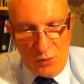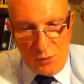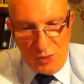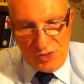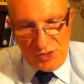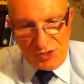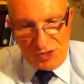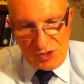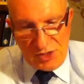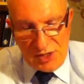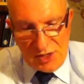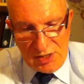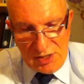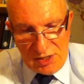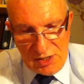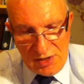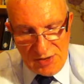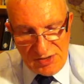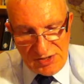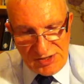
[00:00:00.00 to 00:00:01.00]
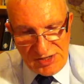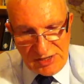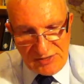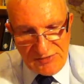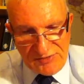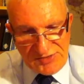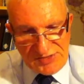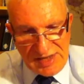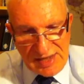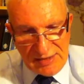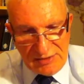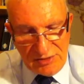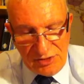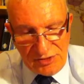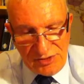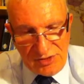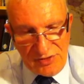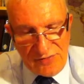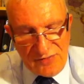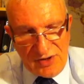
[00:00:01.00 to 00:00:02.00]
which are a set of
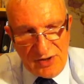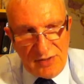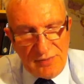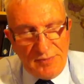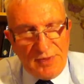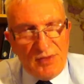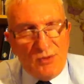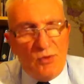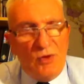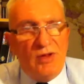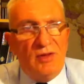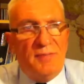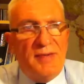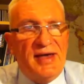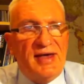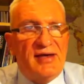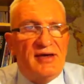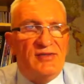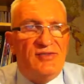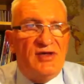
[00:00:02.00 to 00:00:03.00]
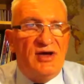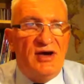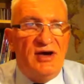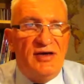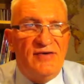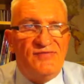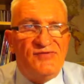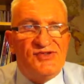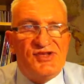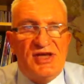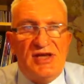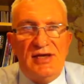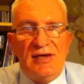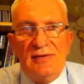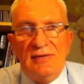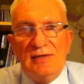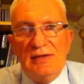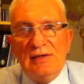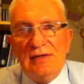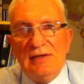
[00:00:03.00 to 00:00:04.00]
standards defined by the World Bank and the IFC,